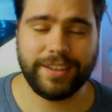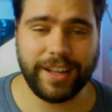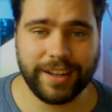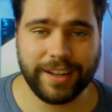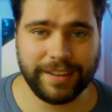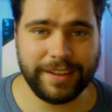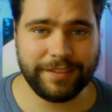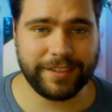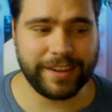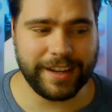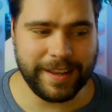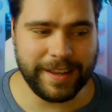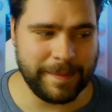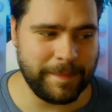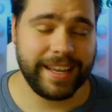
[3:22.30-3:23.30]
Luckily for
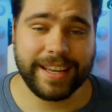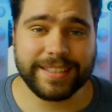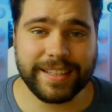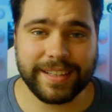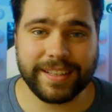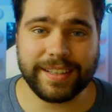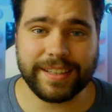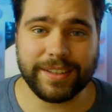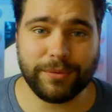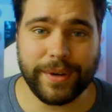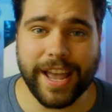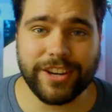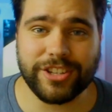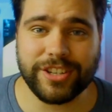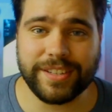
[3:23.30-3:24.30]
him, he has the
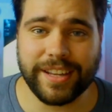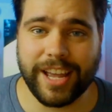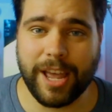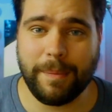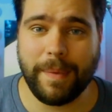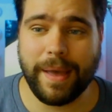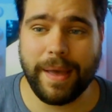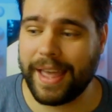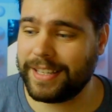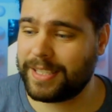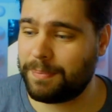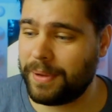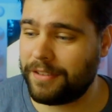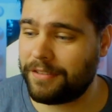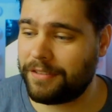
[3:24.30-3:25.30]
reaction time and
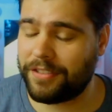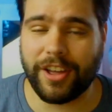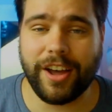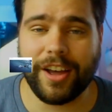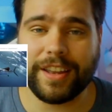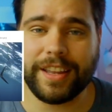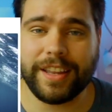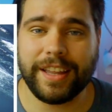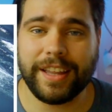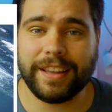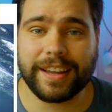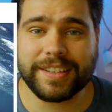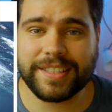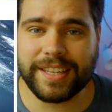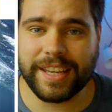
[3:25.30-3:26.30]
speed of thought like a